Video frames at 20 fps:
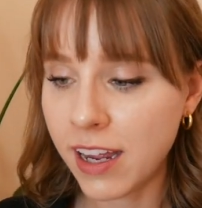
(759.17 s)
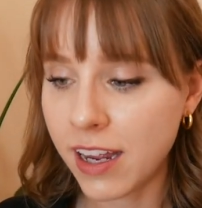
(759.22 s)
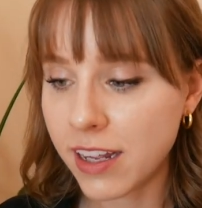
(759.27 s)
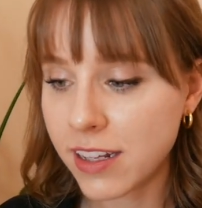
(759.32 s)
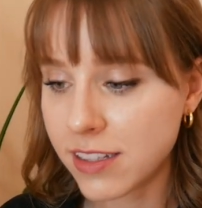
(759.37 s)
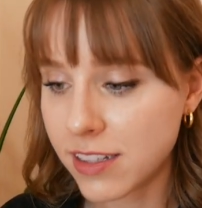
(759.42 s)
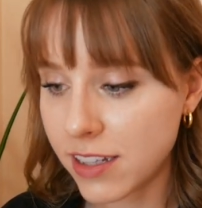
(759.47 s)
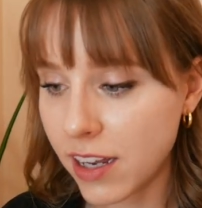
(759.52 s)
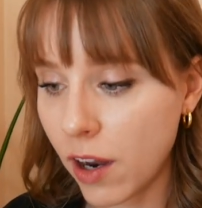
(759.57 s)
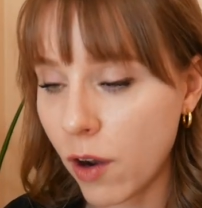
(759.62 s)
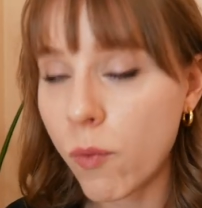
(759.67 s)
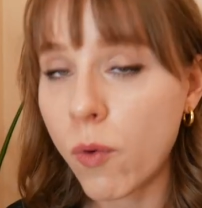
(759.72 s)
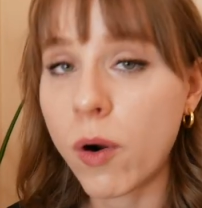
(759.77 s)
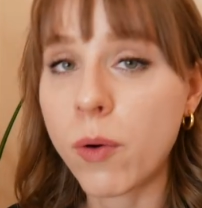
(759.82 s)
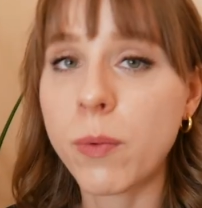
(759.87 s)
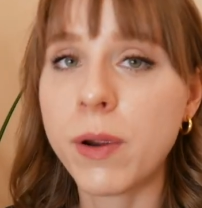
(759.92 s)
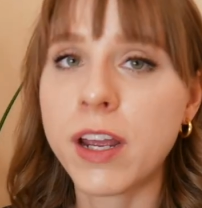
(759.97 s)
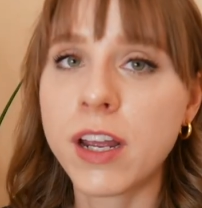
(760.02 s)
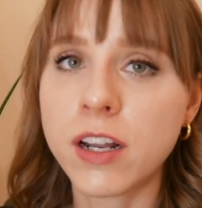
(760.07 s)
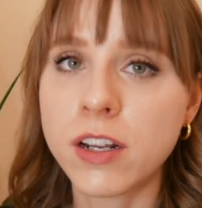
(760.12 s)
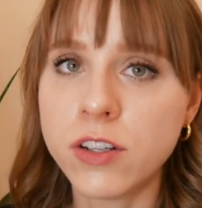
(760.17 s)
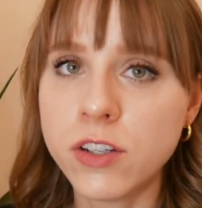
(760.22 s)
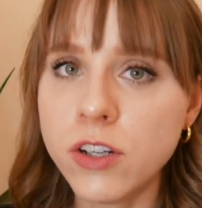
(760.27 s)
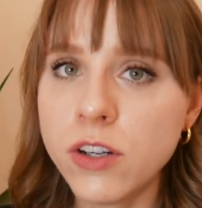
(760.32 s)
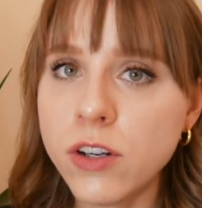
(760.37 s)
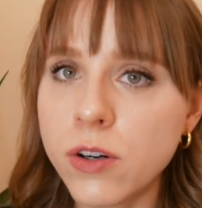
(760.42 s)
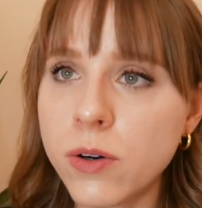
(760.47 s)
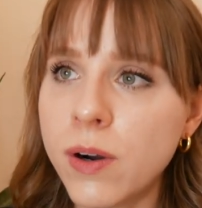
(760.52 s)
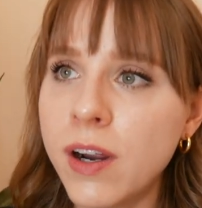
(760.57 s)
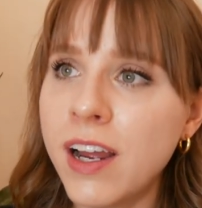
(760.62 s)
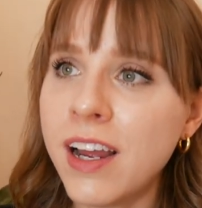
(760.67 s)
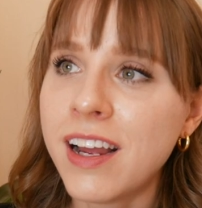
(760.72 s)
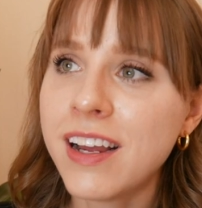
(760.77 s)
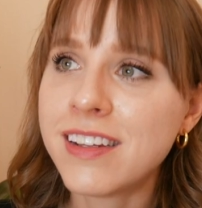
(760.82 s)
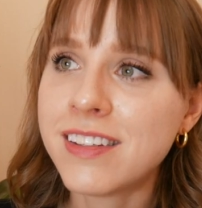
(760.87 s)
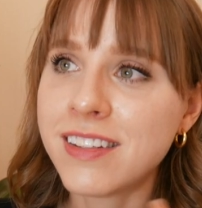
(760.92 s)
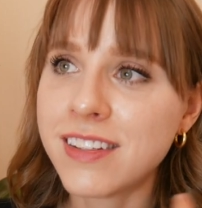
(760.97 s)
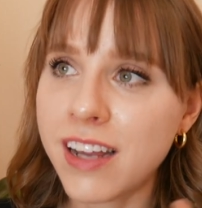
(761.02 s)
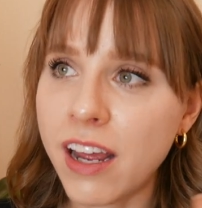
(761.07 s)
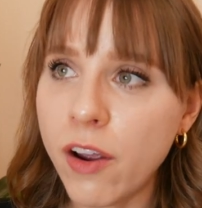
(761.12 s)
instead, what we can do
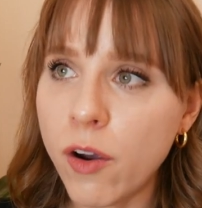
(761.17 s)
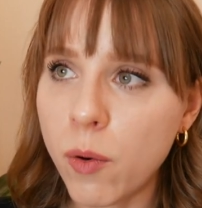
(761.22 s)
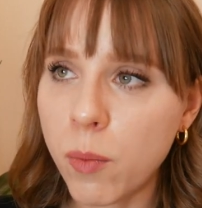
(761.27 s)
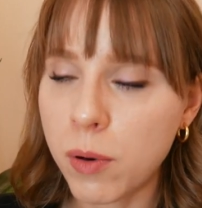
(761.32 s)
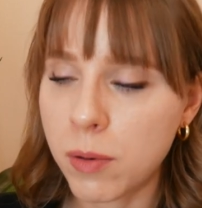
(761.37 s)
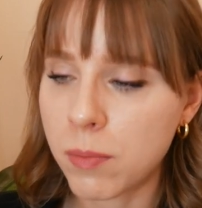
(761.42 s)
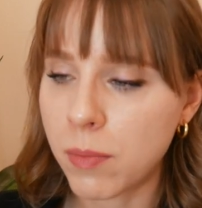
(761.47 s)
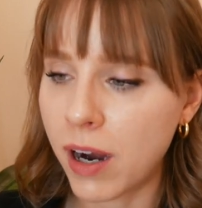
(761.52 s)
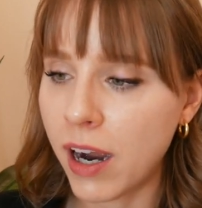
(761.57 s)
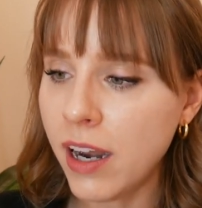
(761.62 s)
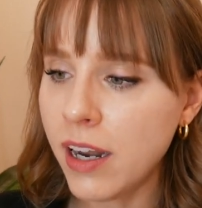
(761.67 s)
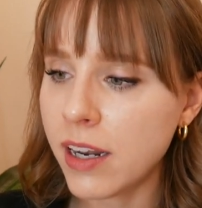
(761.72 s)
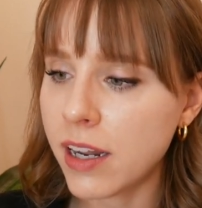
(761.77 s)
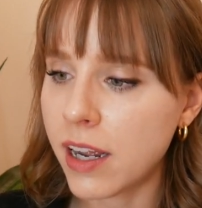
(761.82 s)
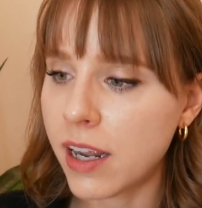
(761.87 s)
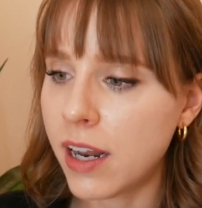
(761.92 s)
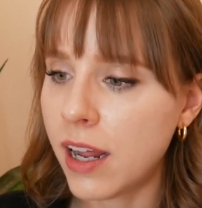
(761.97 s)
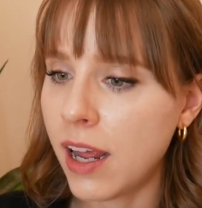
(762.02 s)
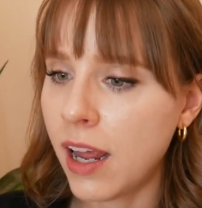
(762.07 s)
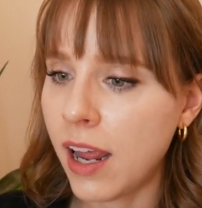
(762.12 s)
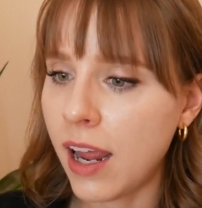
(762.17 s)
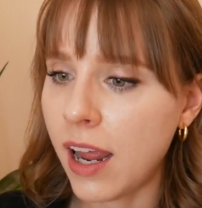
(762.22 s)
is stay open minded